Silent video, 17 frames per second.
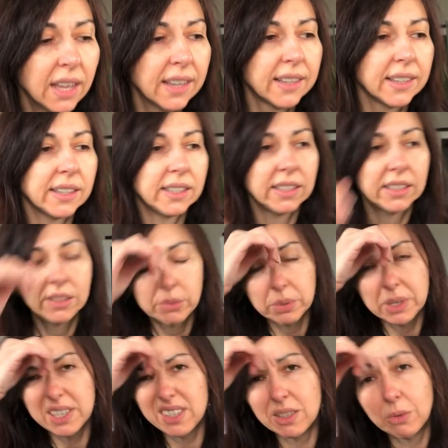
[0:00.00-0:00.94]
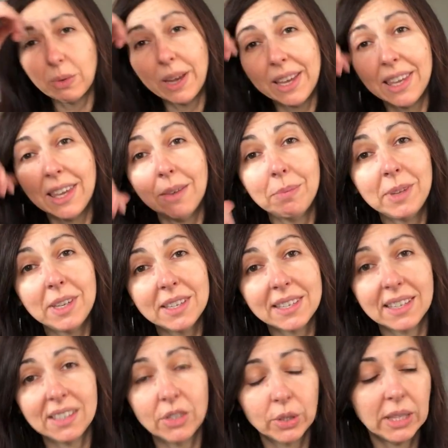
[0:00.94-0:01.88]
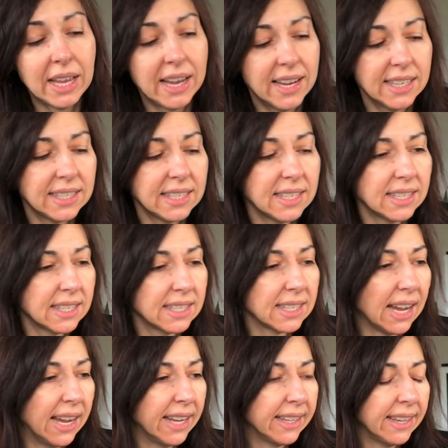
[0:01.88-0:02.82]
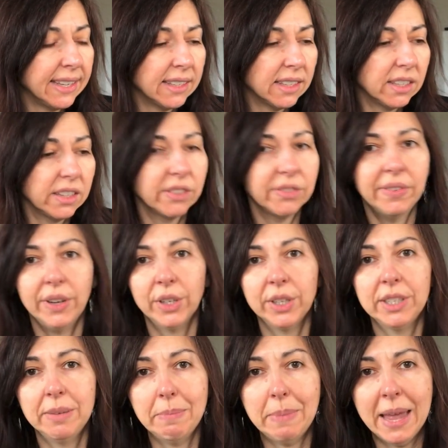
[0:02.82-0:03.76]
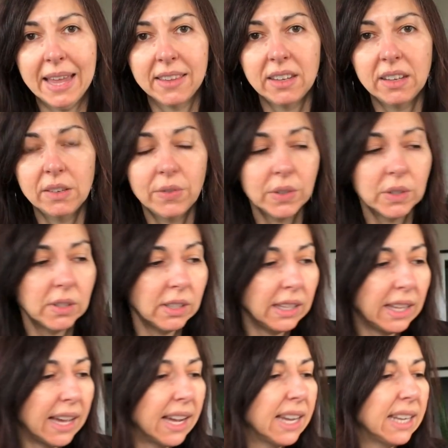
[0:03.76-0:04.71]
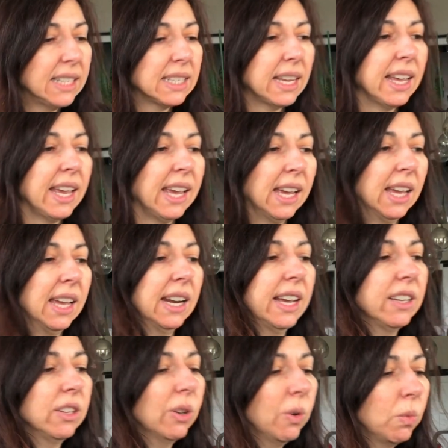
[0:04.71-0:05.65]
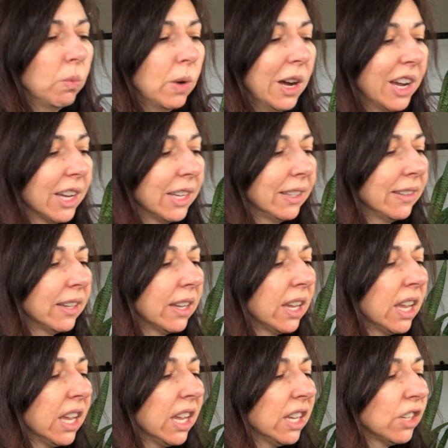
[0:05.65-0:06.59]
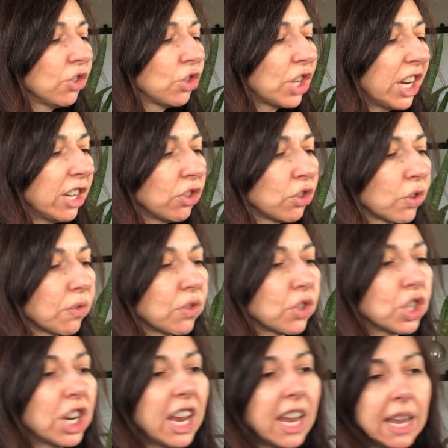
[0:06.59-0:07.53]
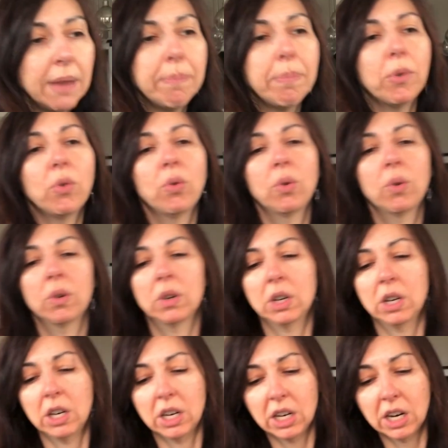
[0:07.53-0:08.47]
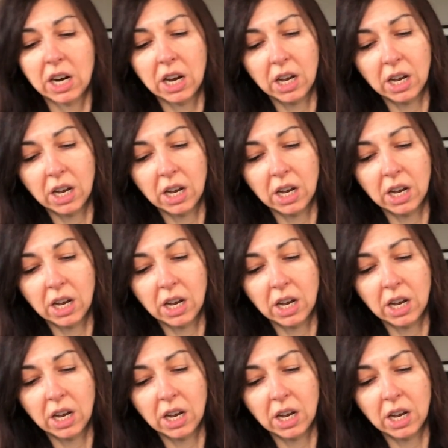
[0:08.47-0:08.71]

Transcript: The reason why I keep these under lights is I think that they're very demanding for the light, and I don't want change of shape or